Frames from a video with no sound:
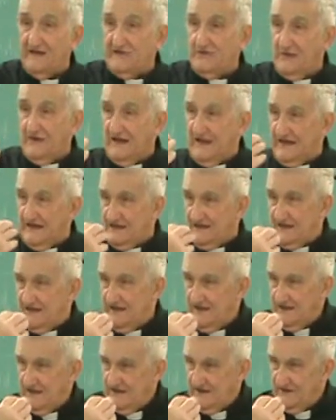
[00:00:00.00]
the light,
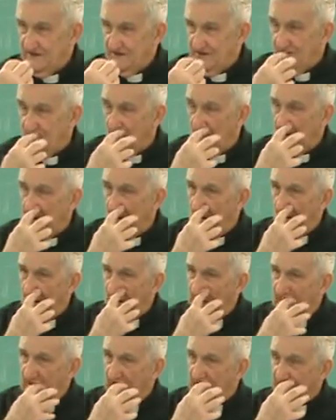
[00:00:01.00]

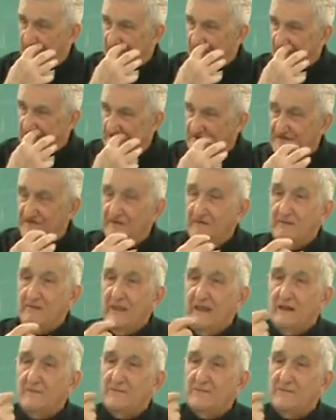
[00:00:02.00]
I receive.